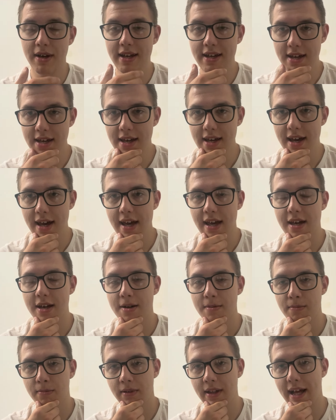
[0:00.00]
EA
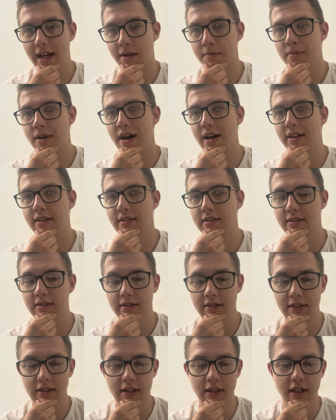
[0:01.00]
Black
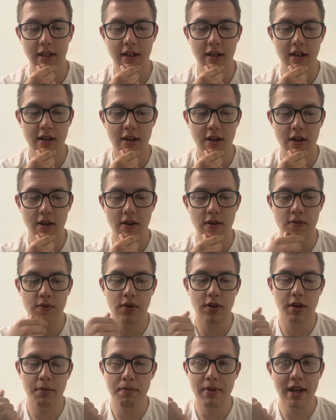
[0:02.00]
Box
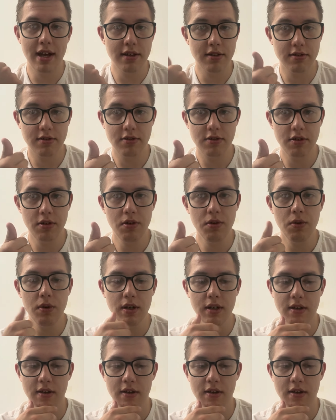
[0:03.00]
for the PS2.